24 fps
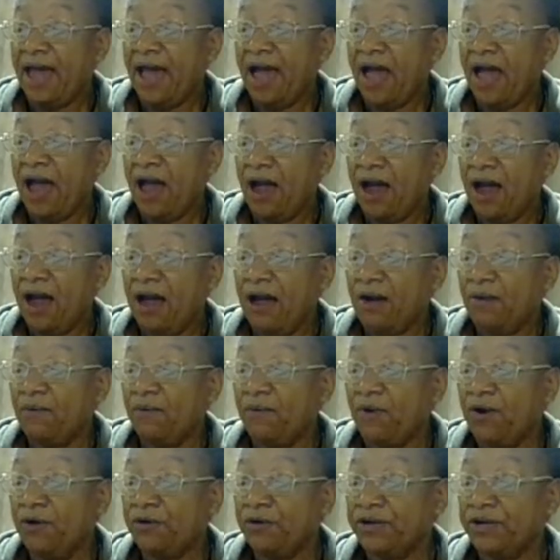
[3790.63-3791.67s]
I
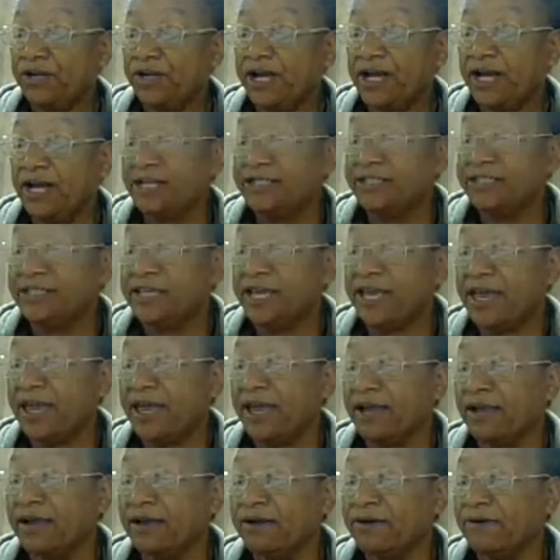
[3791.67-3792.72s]
want to
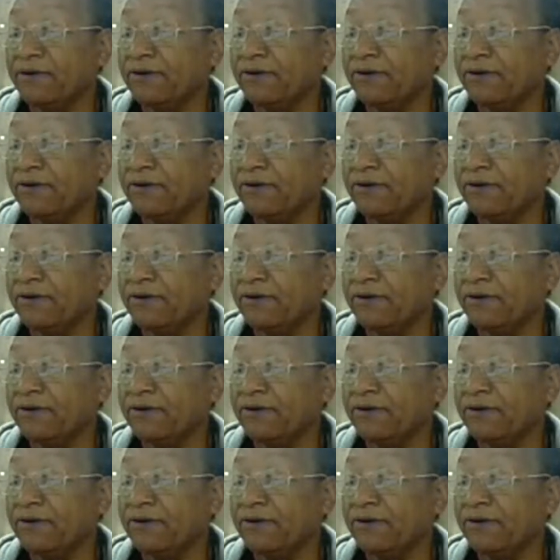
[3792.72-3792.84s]
contact